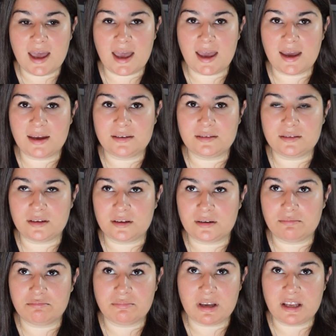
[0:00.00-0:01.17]
And
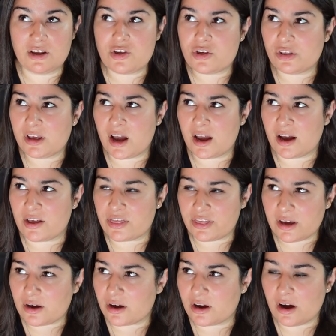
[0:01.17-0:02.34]
initially, I
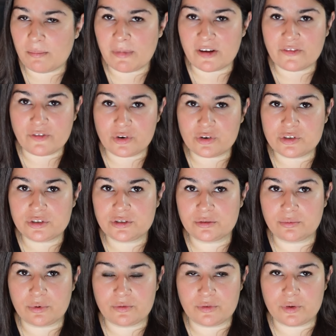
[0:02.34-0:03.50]
think I got my first
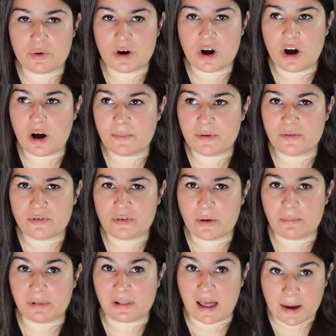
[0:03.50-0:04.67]
reviewer copy
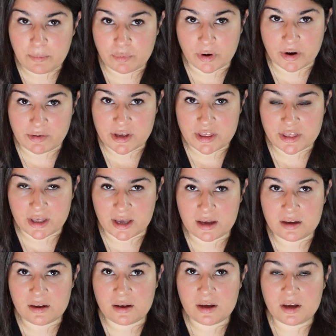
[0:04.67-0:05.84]
from Library
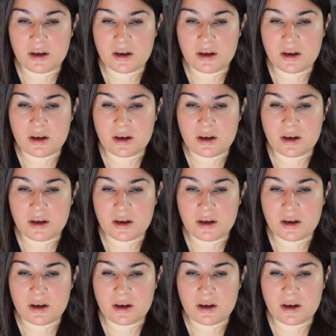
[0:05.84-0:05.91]
Thing.